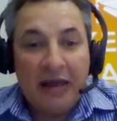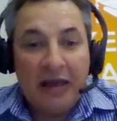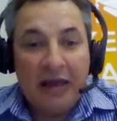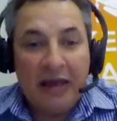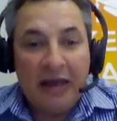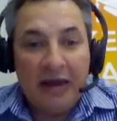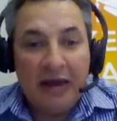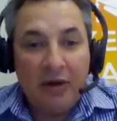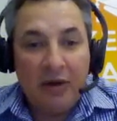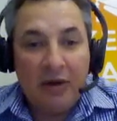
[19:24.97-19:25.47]

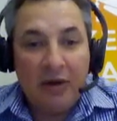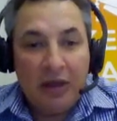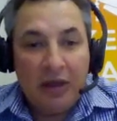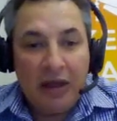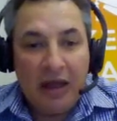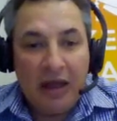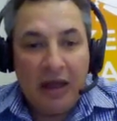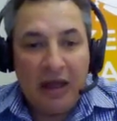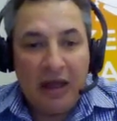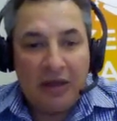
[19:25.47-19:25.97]
Now,
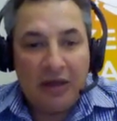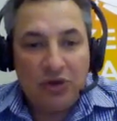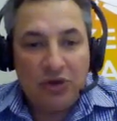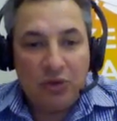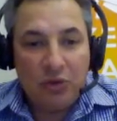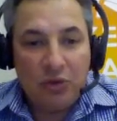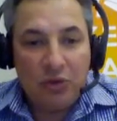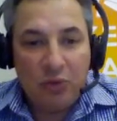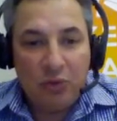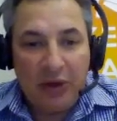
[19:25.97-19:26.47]
as
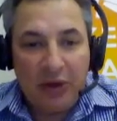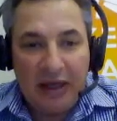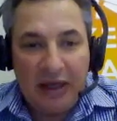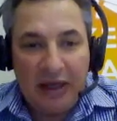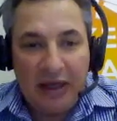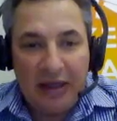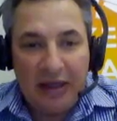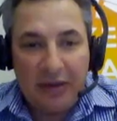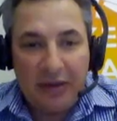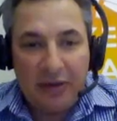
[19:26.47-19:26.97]
you're
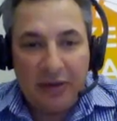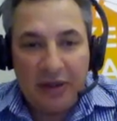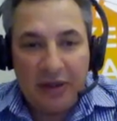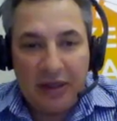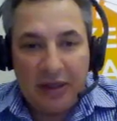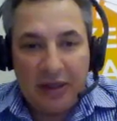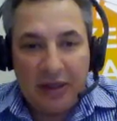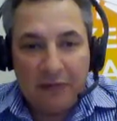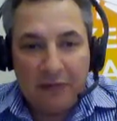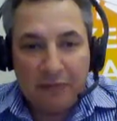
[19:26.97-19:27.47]
aware, if
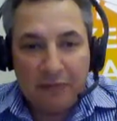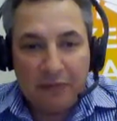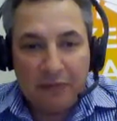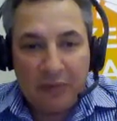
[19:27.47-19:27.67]
you